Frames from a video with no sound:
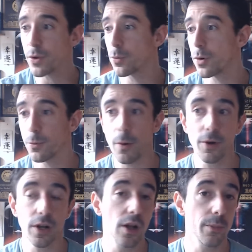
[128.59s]
We
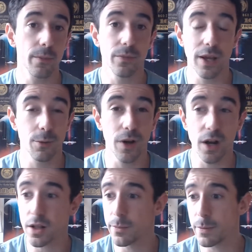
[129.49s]
got a
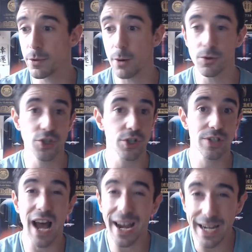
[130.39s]
lot of people that were
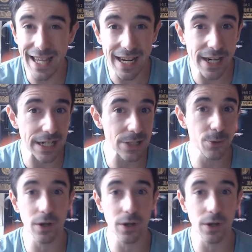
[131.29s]
just tire kickers.